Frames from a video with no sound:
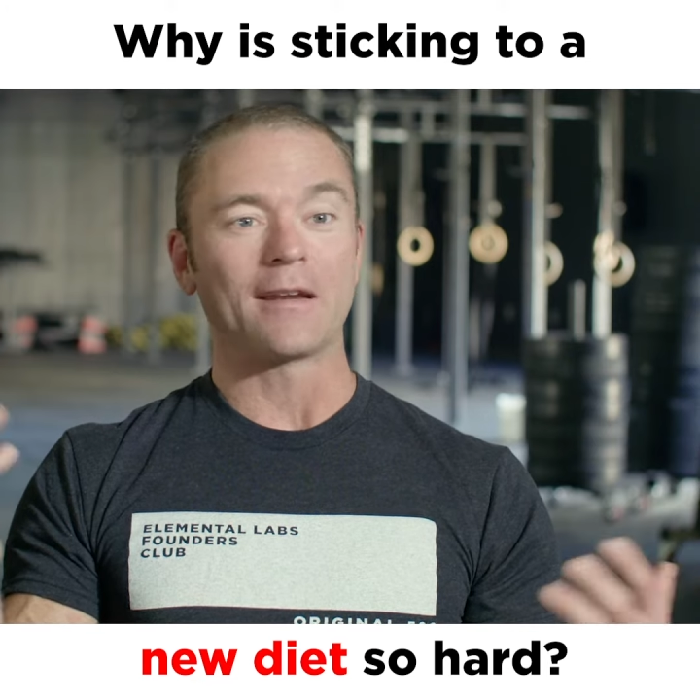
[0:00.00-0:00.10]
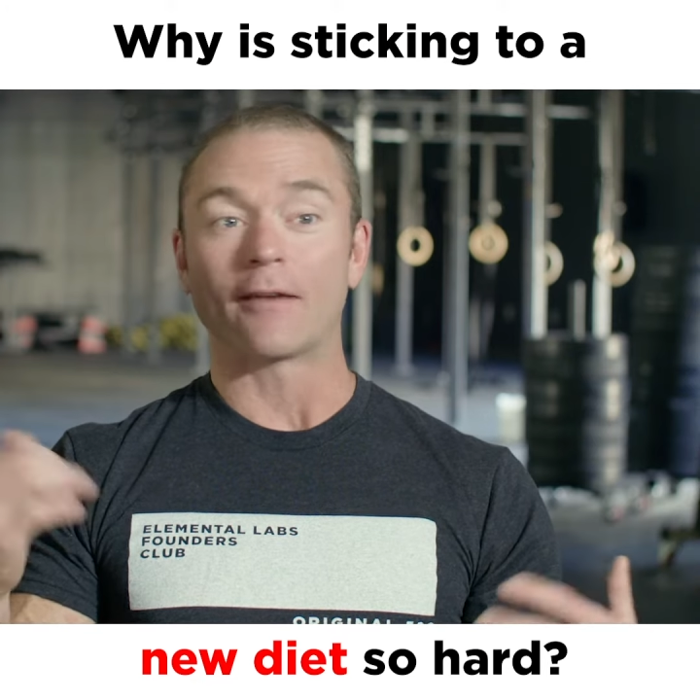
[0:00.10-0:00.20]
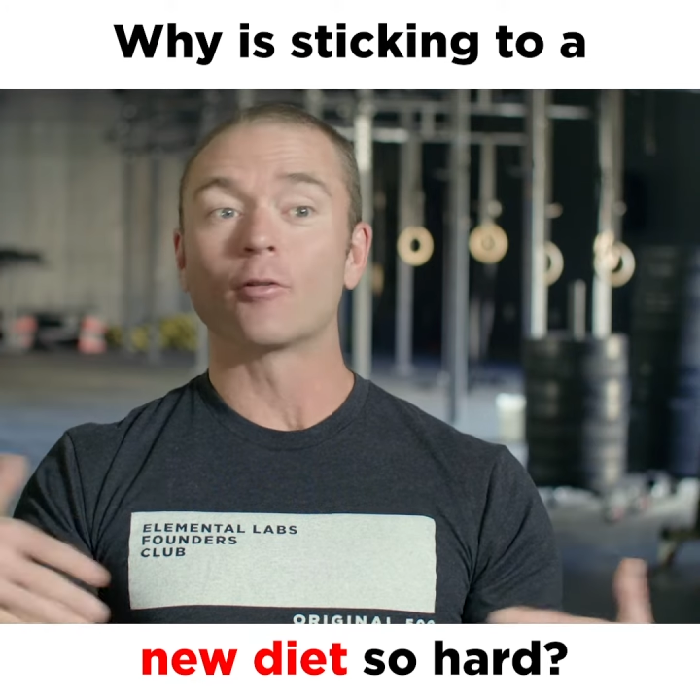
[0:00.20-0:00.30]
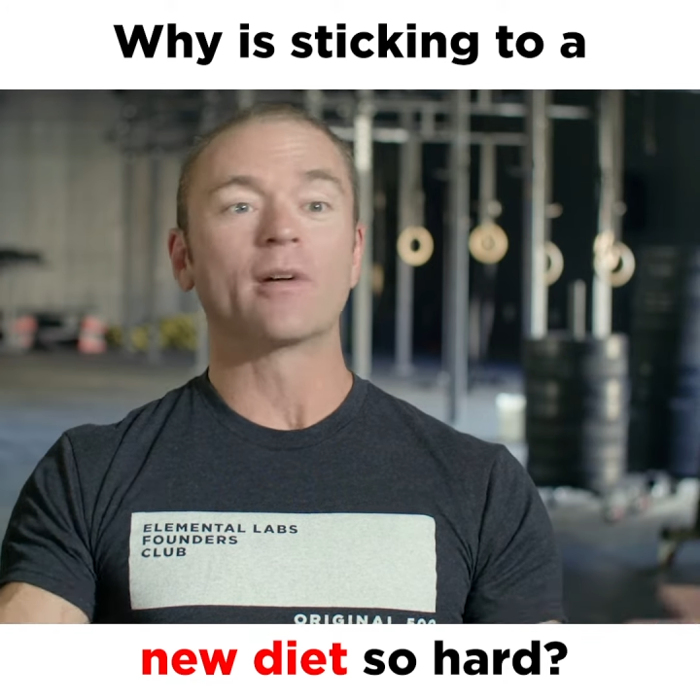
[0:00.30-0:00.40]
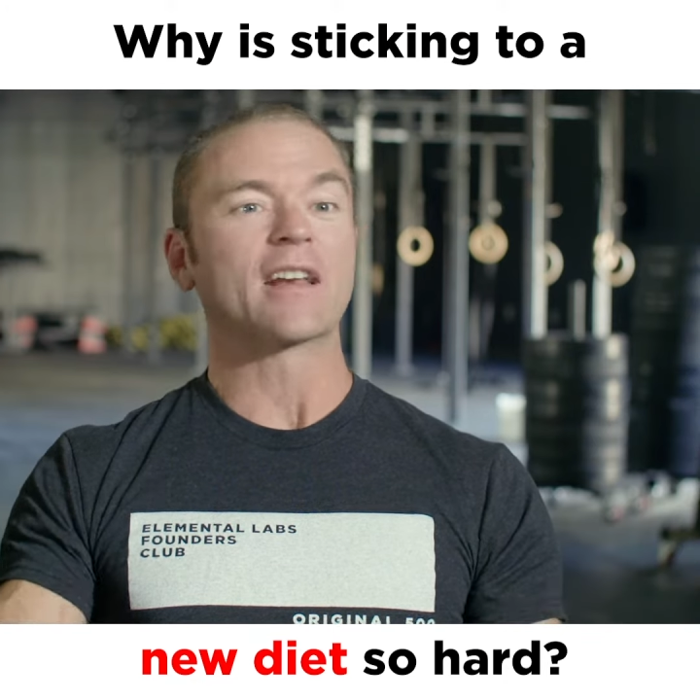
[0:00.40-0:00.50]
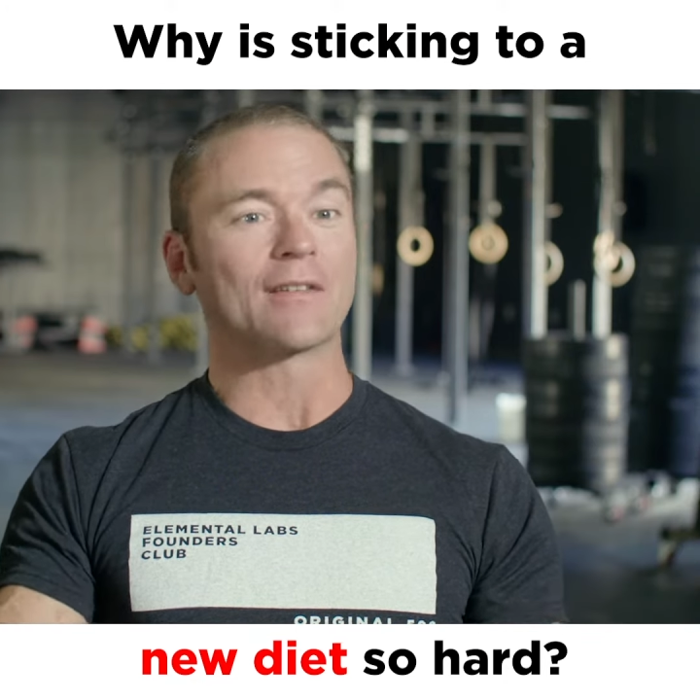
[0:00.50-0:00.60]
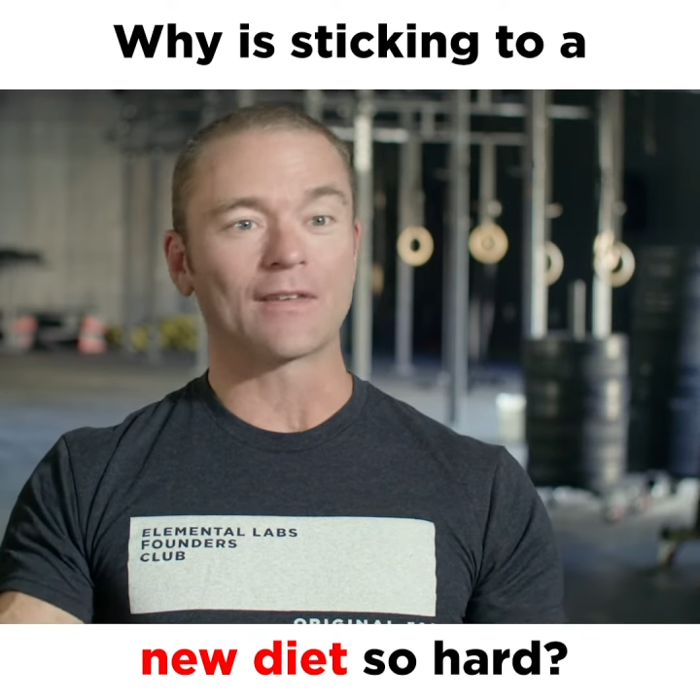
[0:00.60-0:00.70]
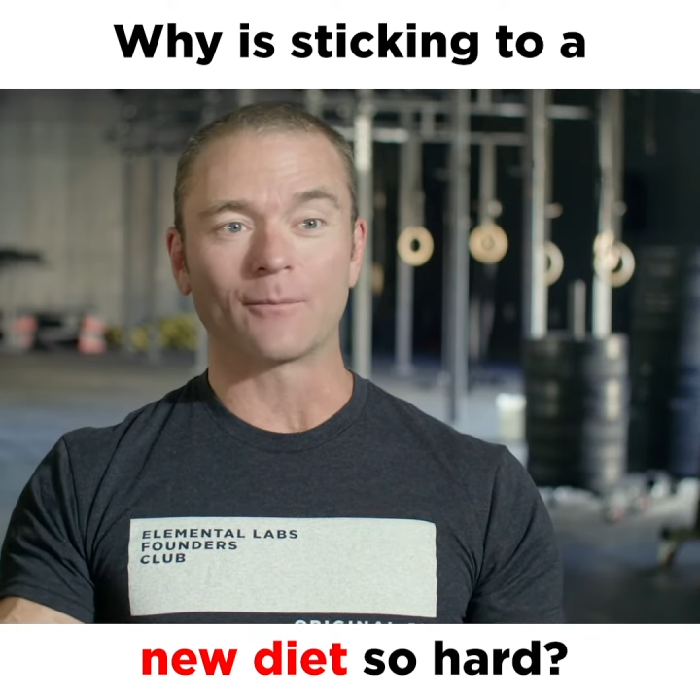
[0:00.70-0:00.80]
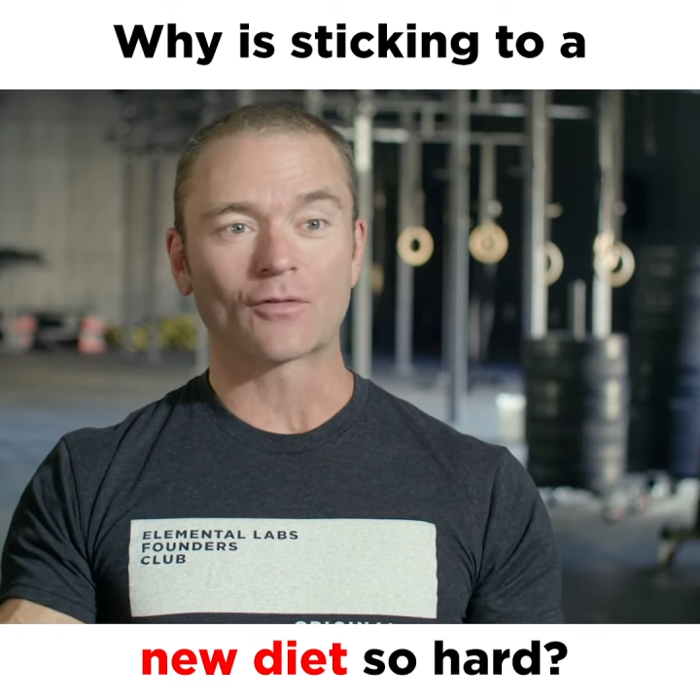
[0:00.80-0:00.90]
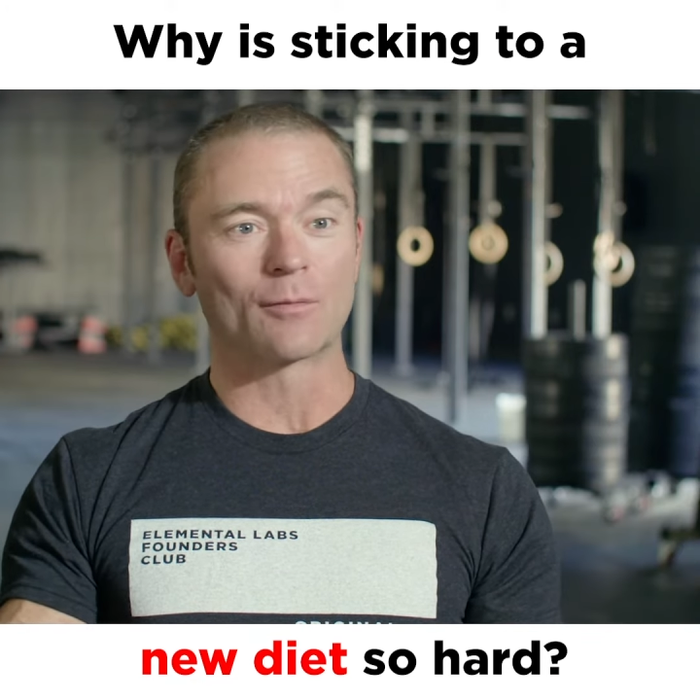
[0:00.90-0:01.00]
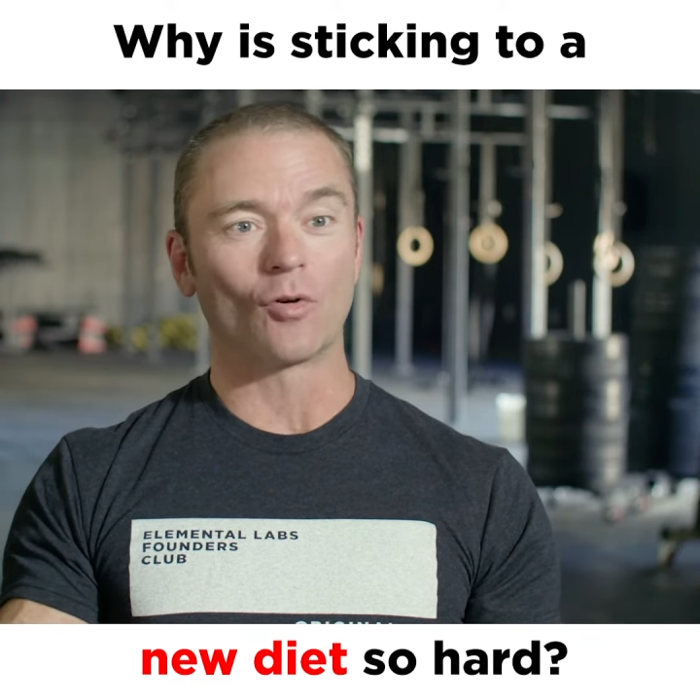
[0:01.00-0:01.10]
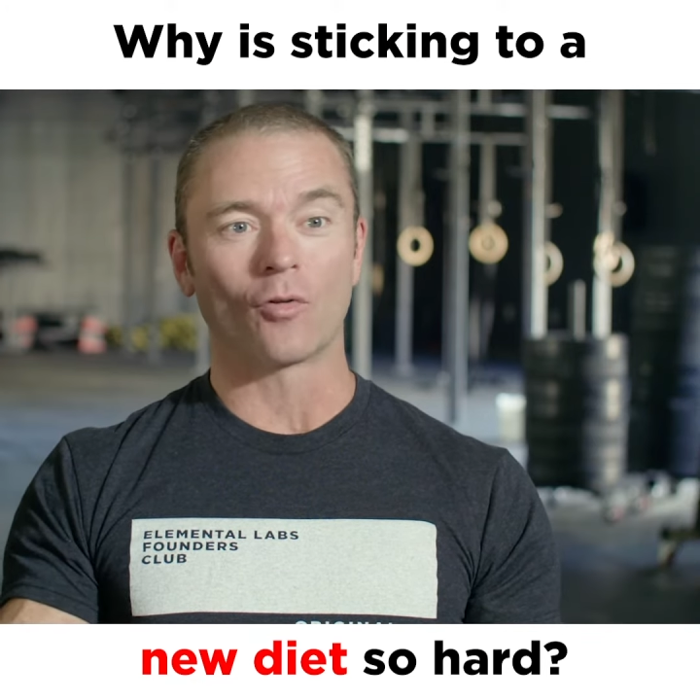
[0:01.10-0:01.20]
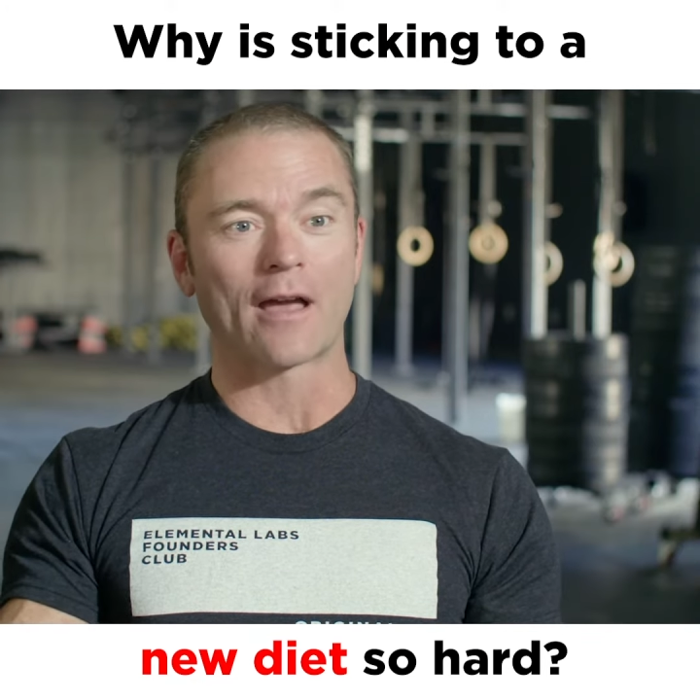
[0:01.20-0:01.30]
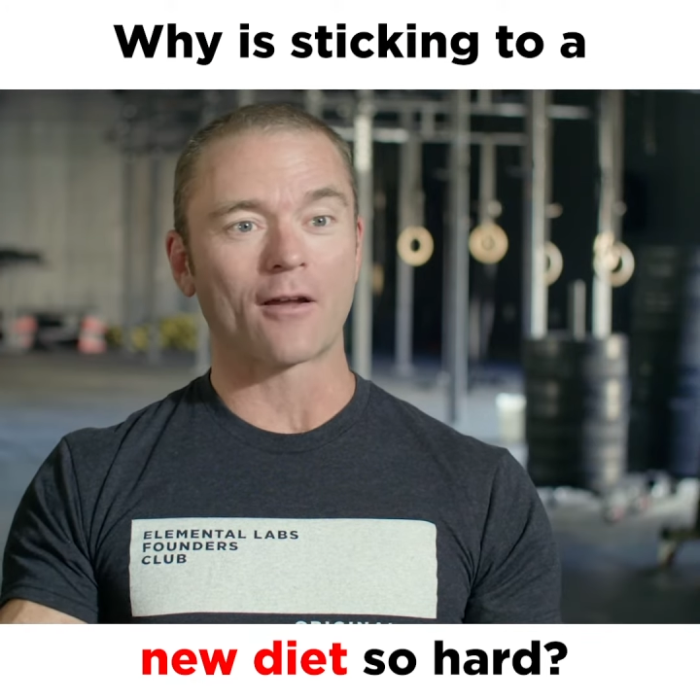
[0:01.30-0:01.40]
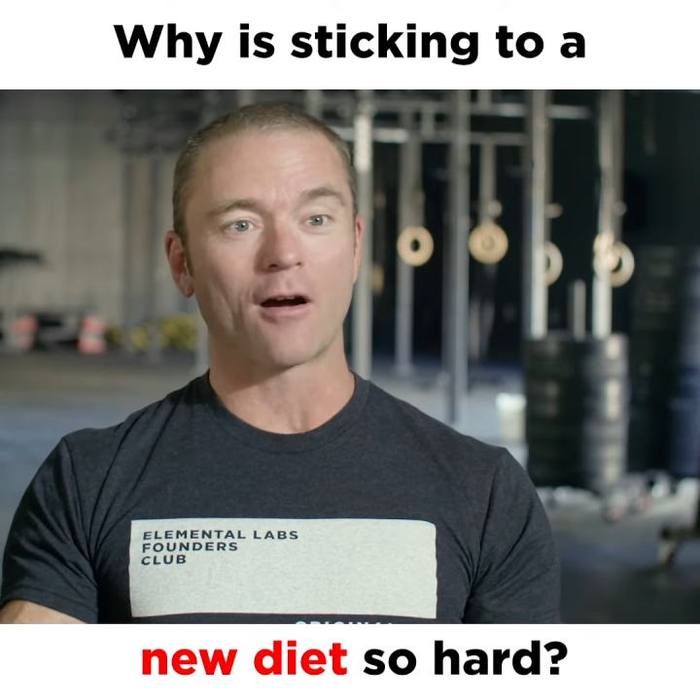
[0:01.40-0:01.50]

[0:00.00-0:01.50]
everybody seems to pull that